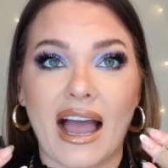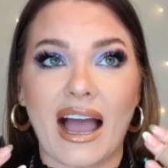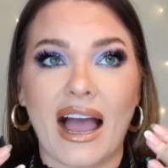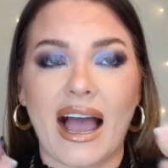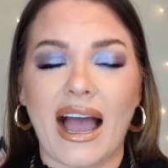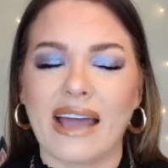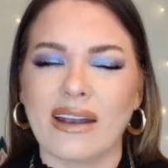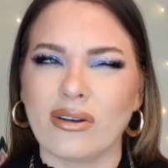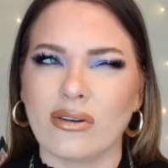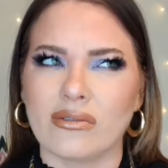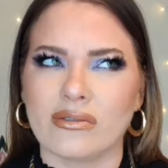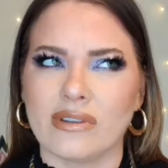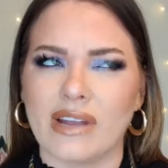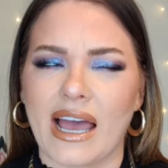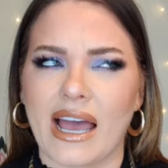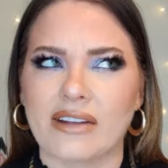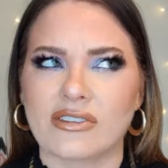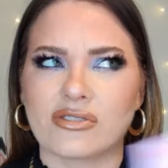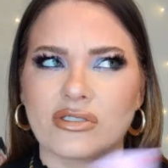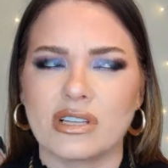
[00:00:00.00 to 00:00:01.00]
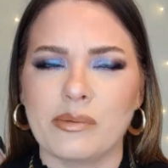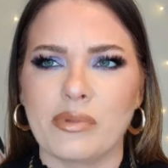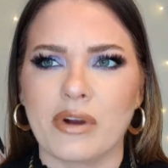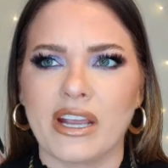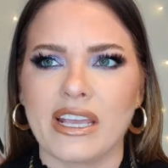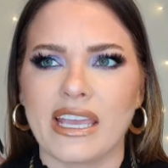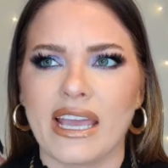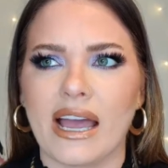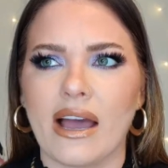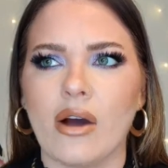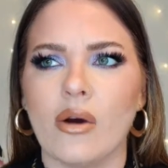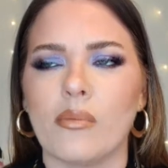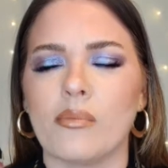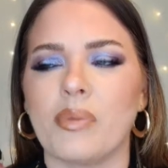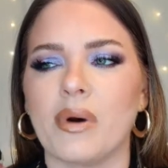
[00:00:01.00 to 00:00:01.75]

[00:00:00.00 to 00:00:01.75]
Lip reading: I don't naturally break out,